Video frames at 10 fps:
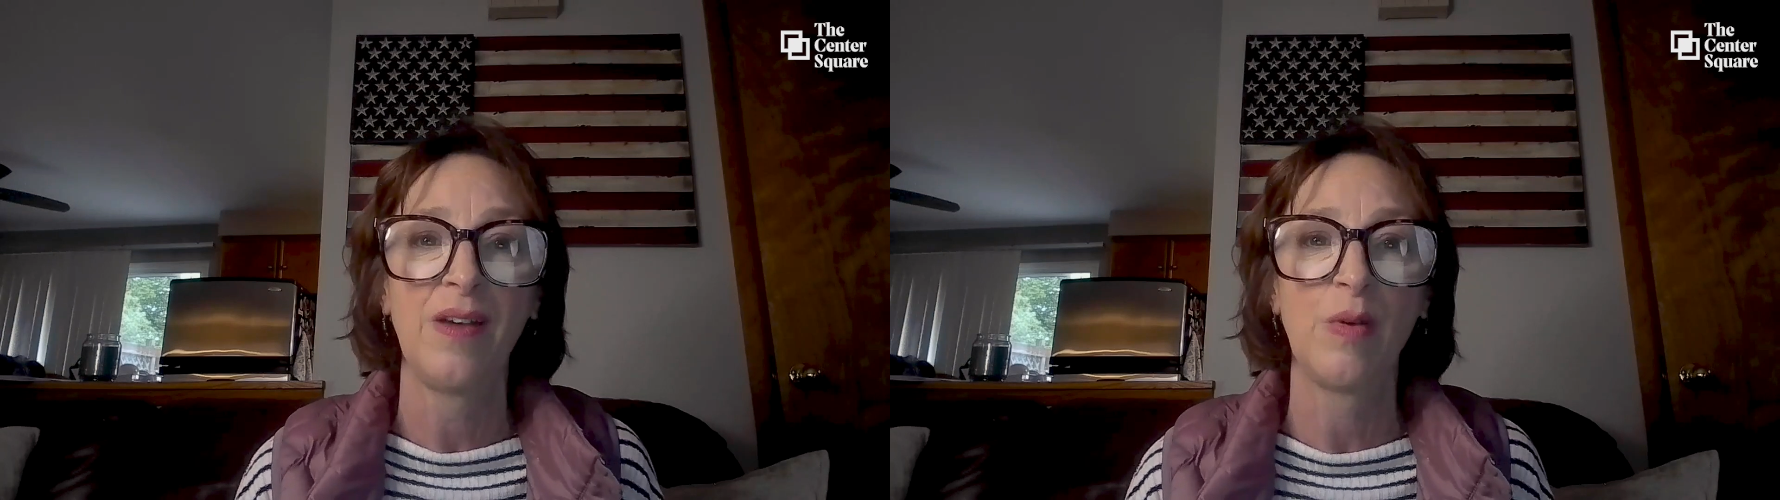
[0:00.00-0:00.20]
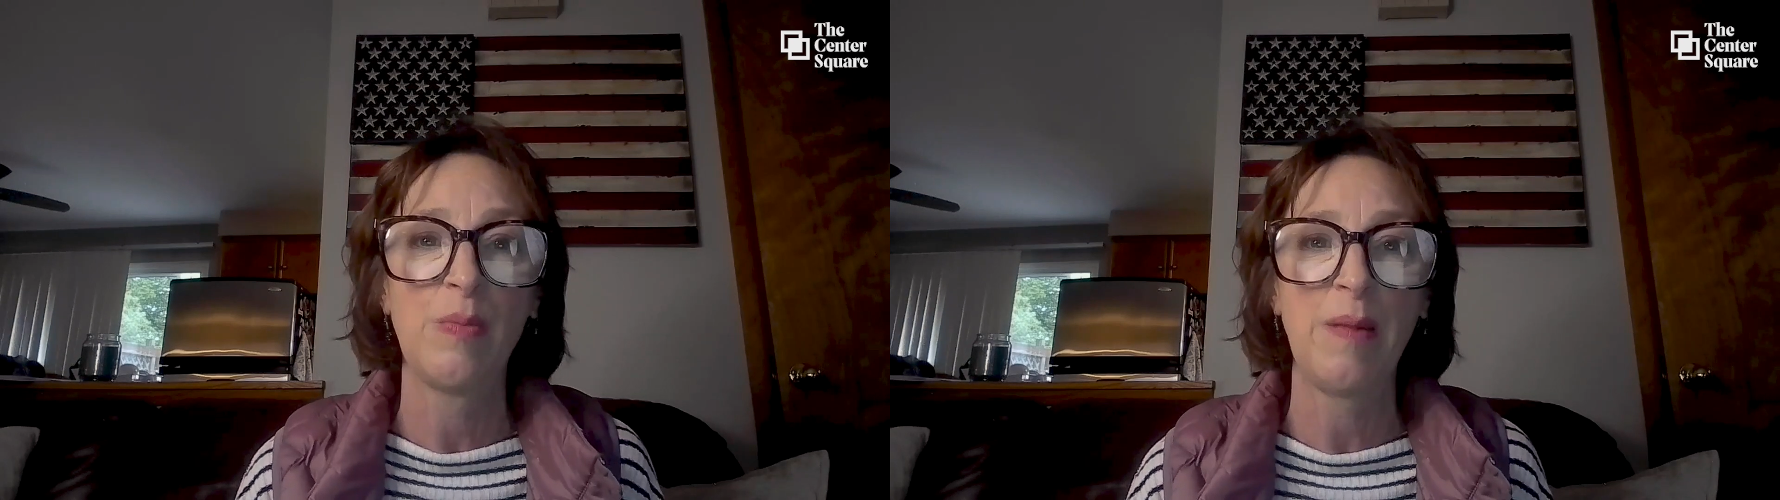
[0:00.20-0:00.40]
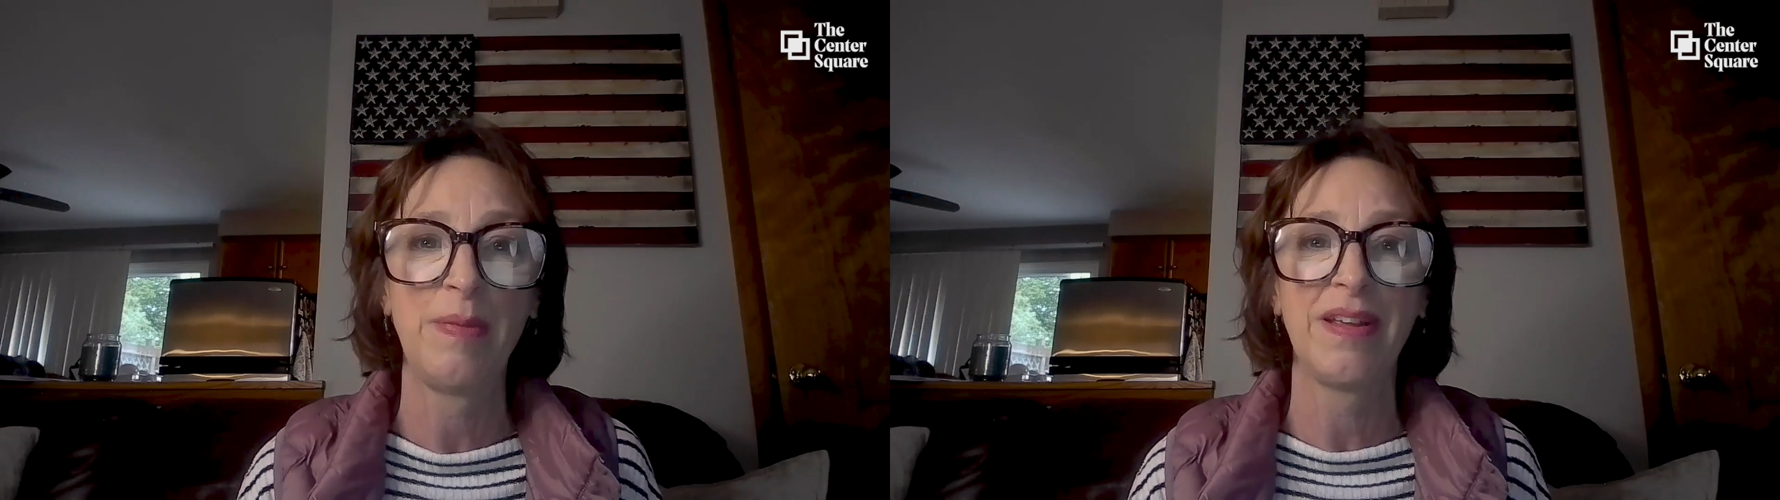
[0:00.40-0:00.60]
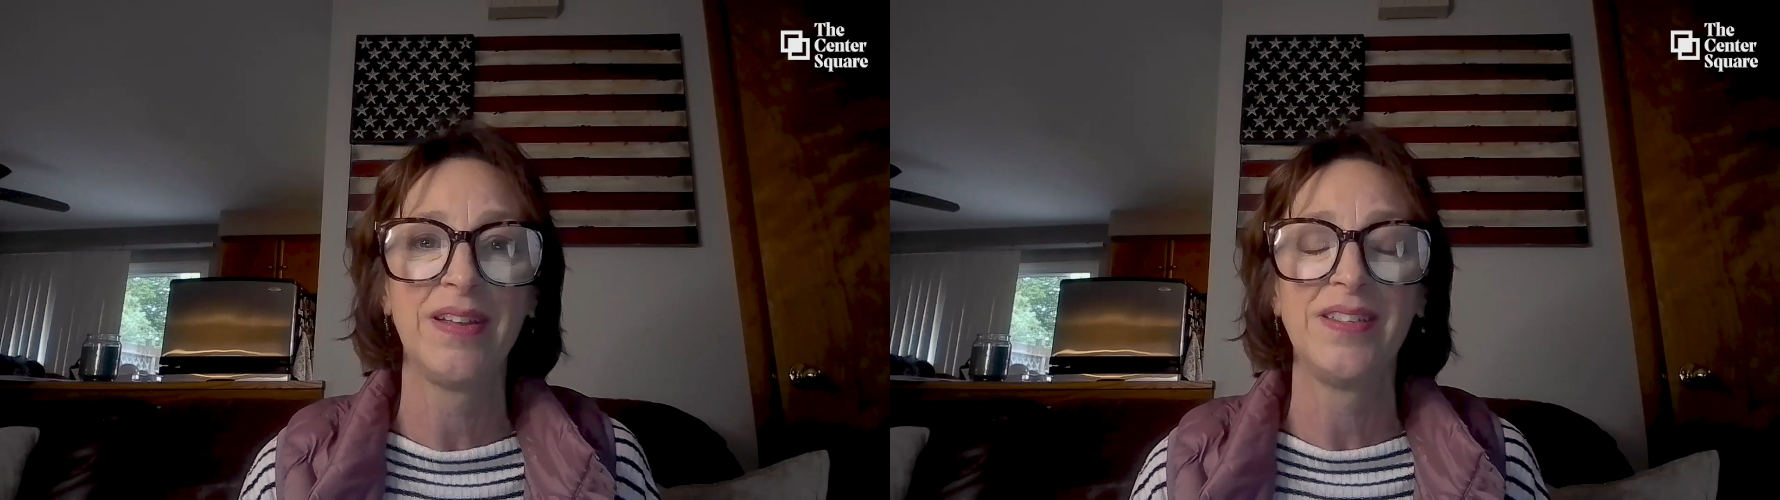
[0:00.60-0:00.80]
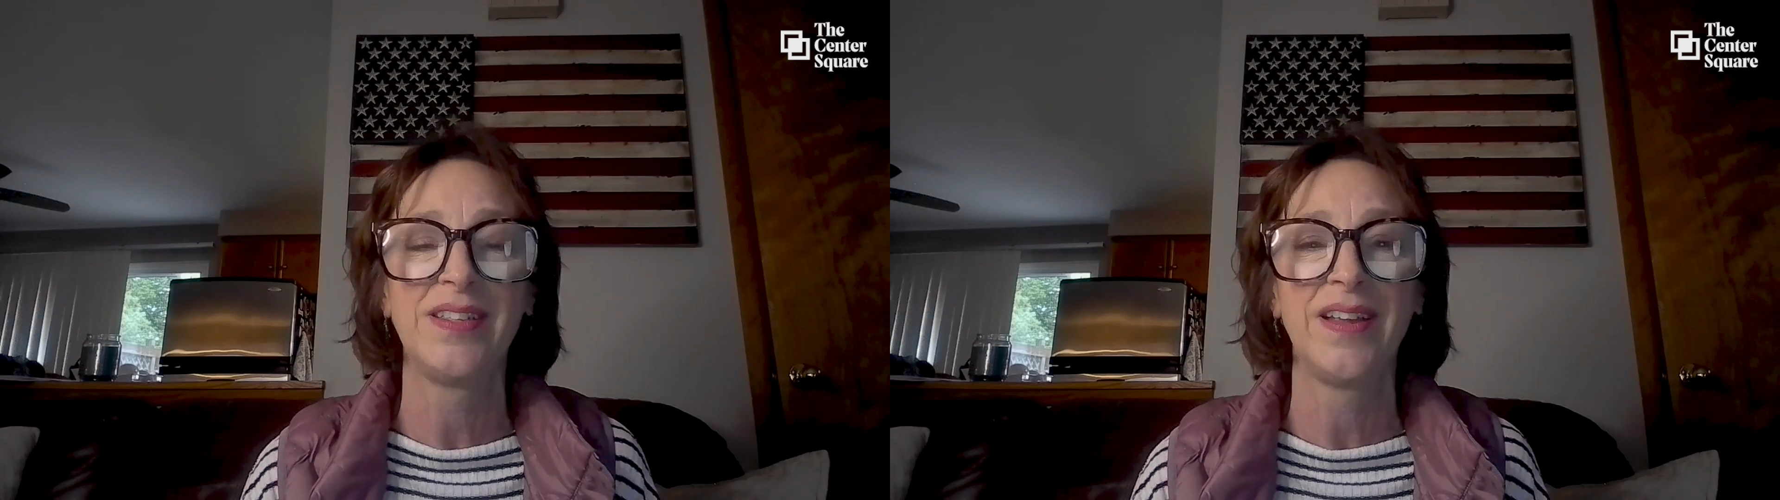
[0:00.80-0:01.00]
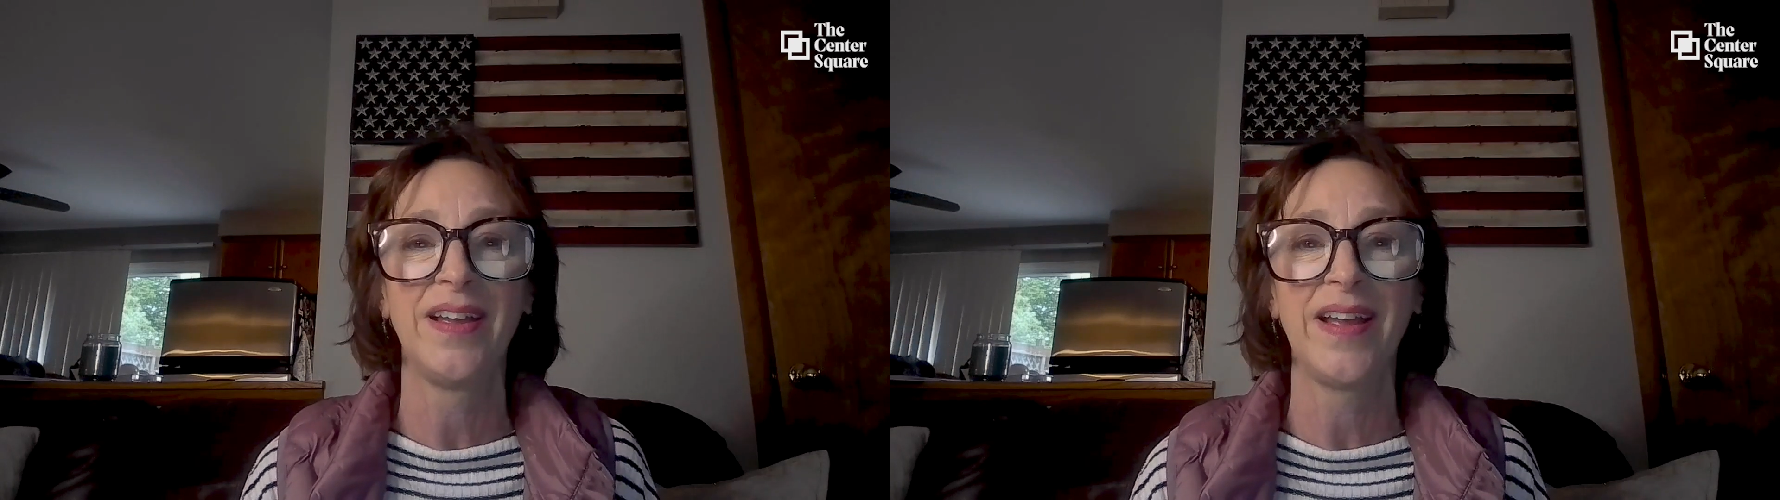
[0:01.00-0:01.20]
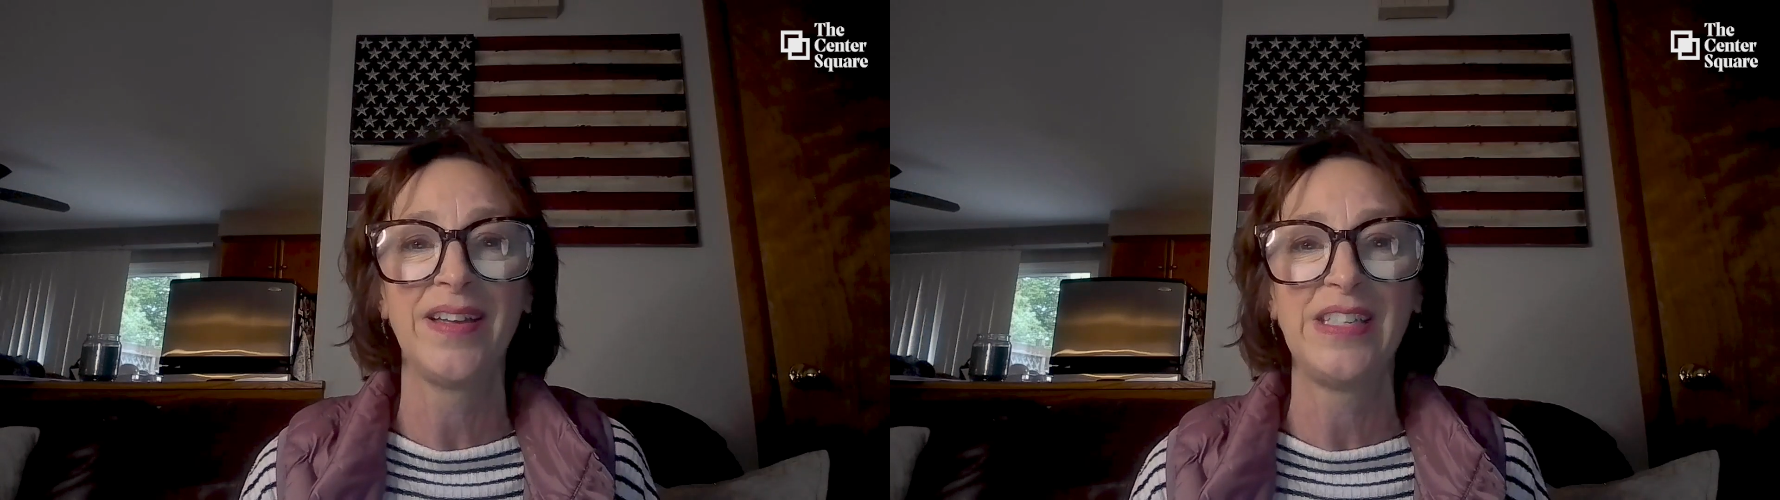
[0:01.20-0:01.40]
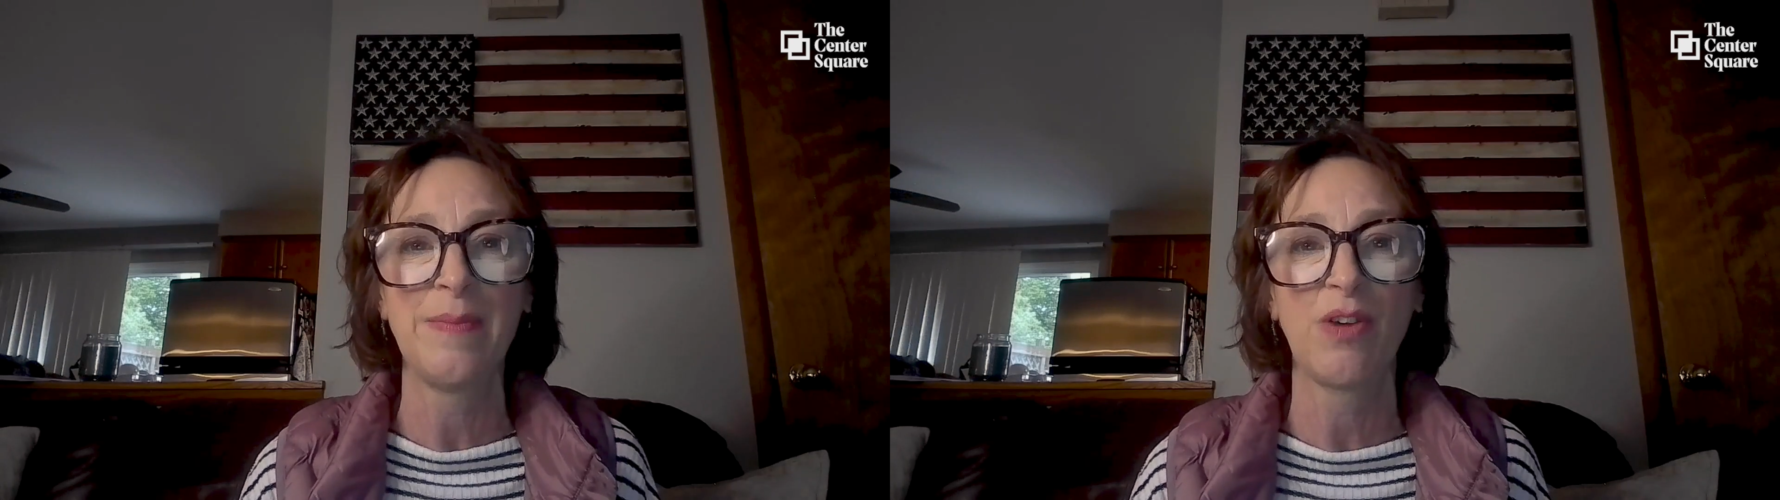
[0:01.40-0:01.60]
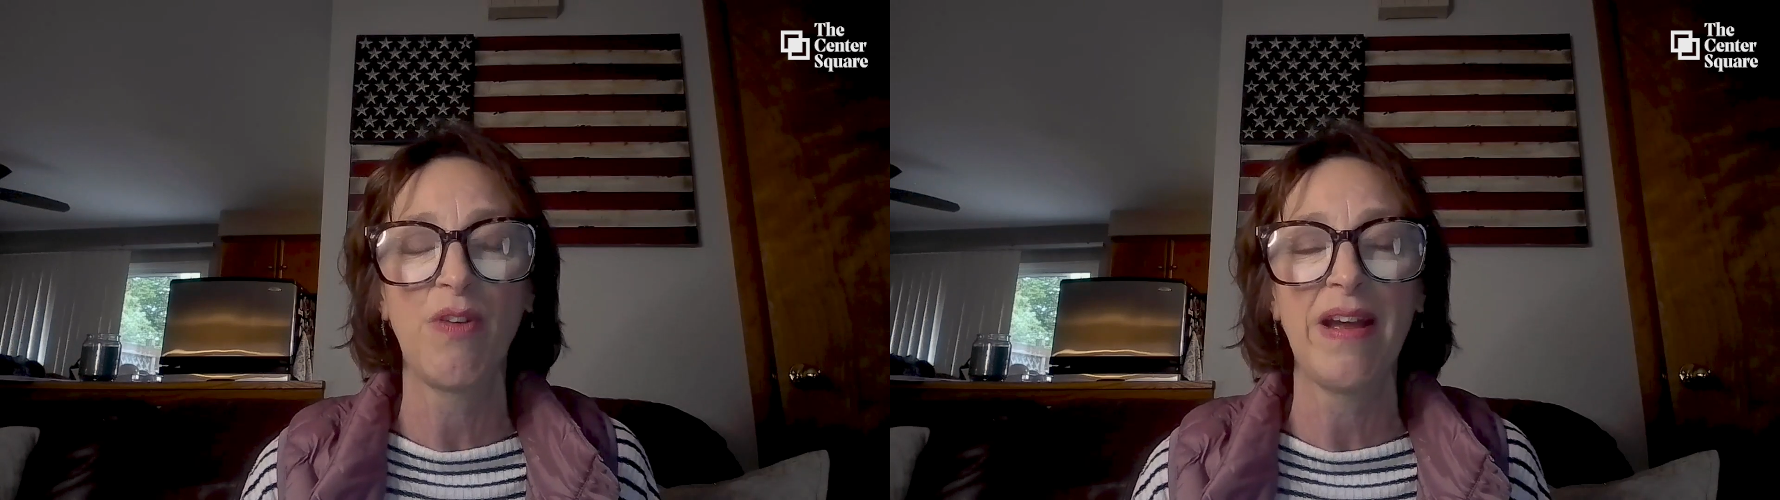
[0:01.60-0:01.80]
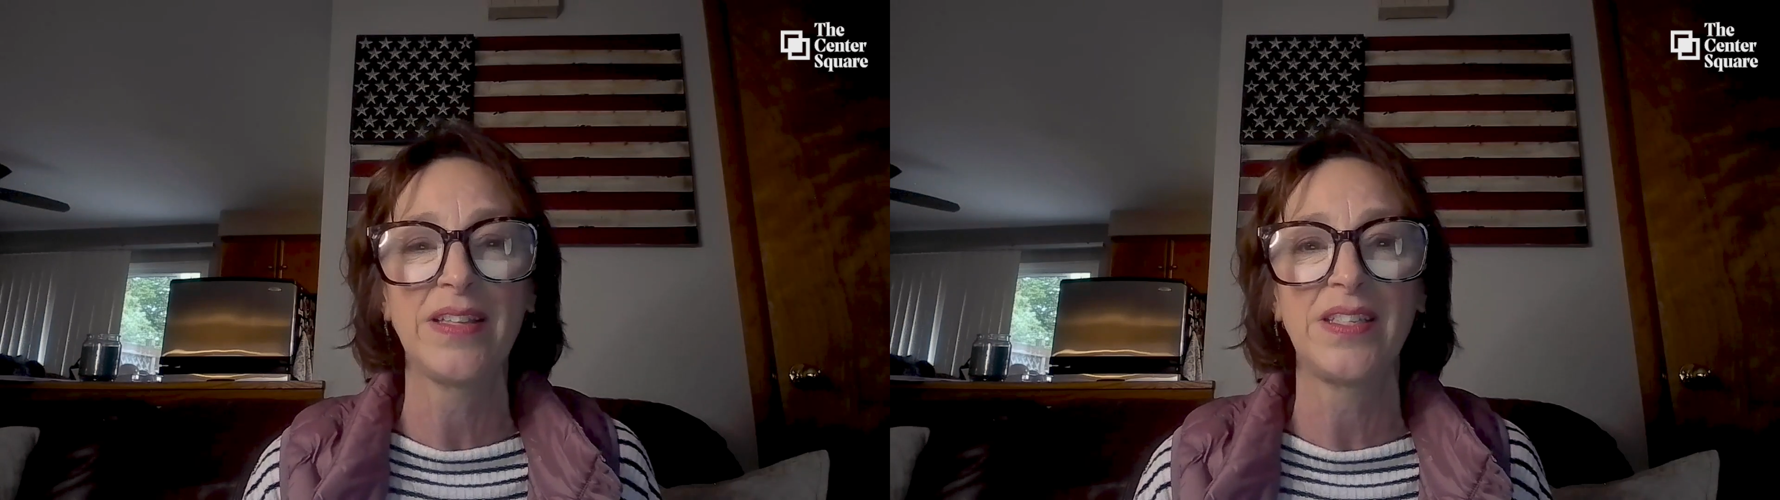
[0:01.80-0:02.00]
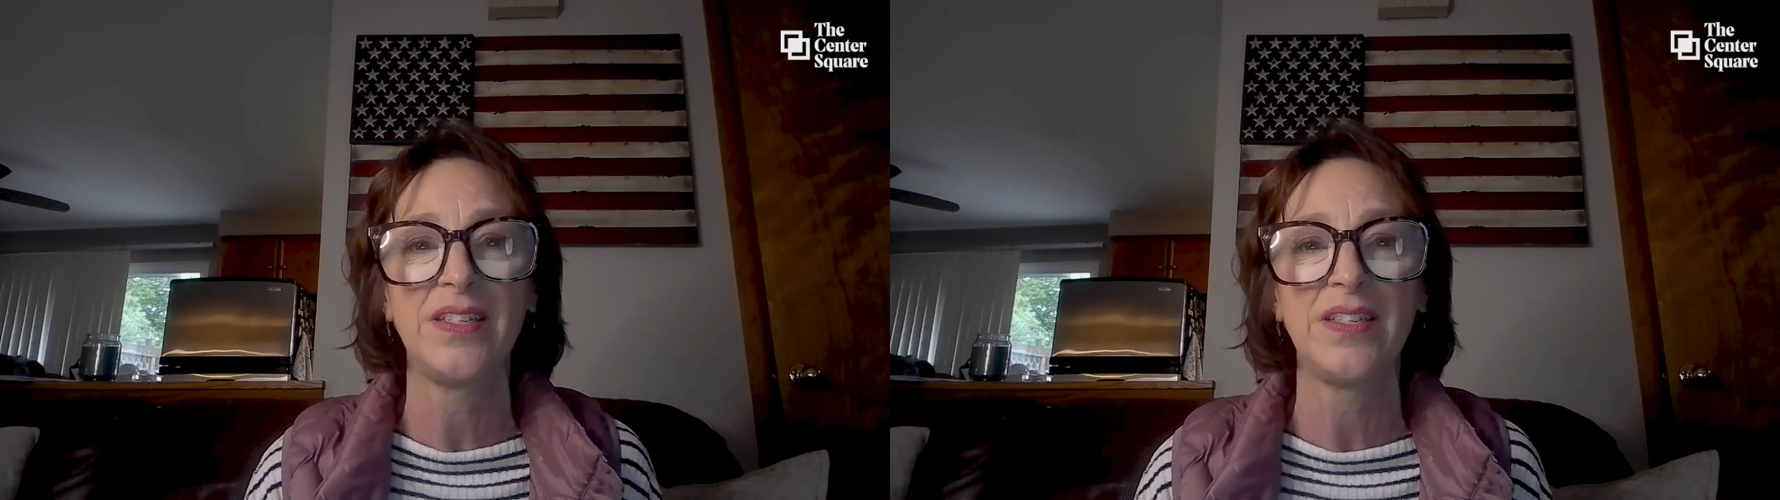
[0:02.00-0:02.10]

Republicans and Democrats